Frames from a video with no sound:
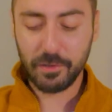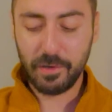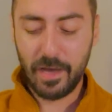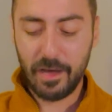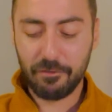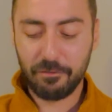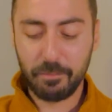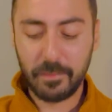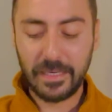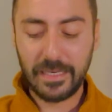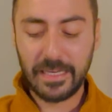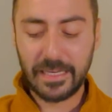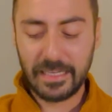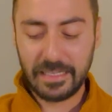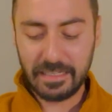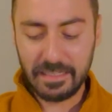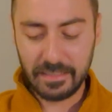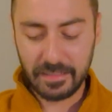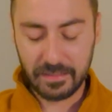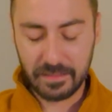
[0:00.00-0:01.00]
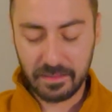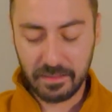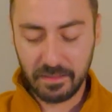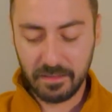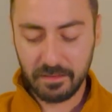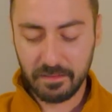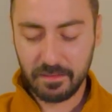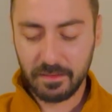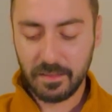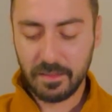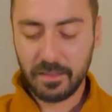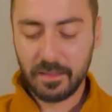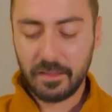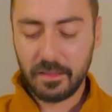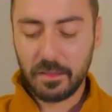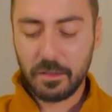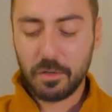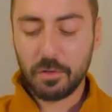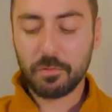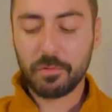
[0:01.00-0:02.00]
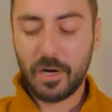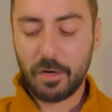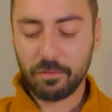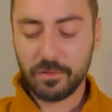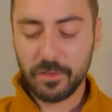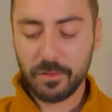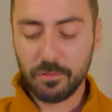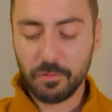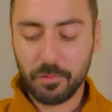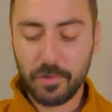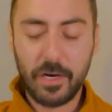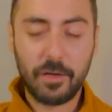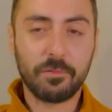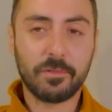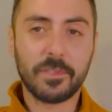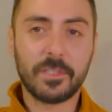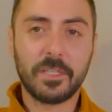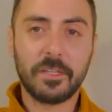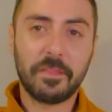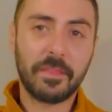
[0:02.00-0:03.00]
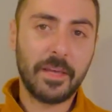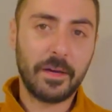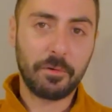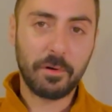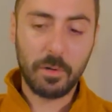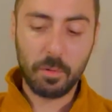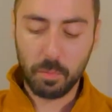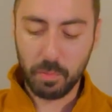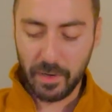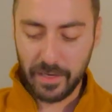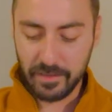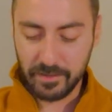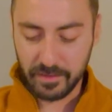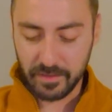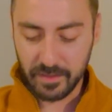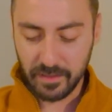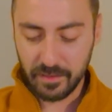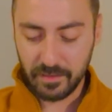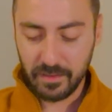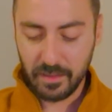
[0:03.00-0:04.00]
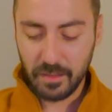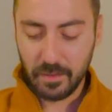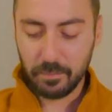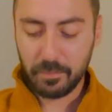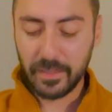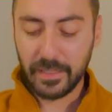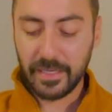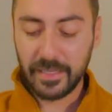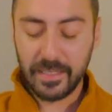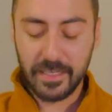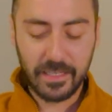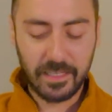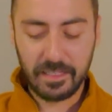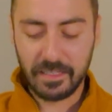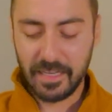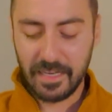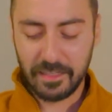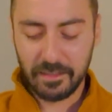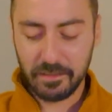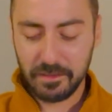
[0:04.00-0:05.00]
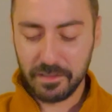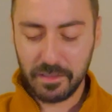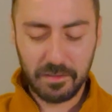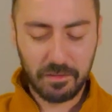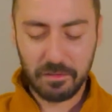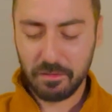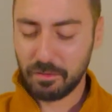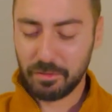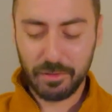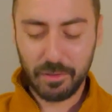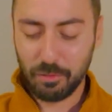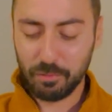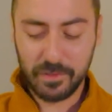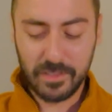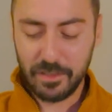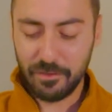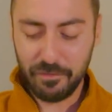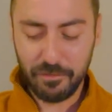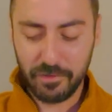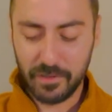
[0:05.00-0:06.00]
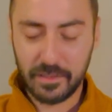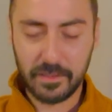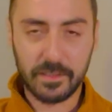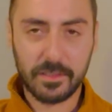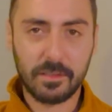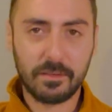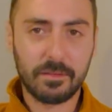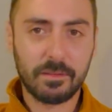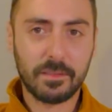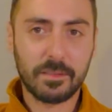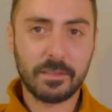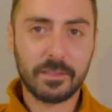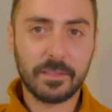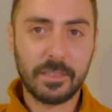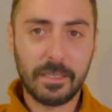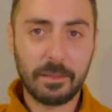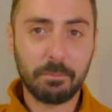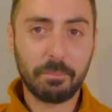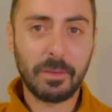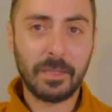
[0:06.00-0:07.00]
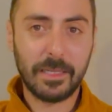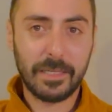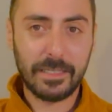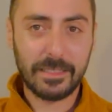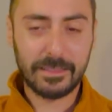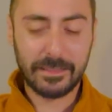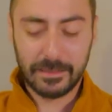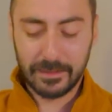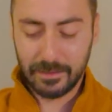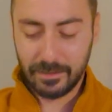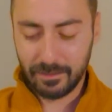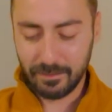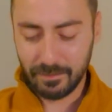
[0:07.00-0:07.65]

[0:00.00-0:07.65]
have me in it. Round and round, there I went. Beginning and end, no difference, same place.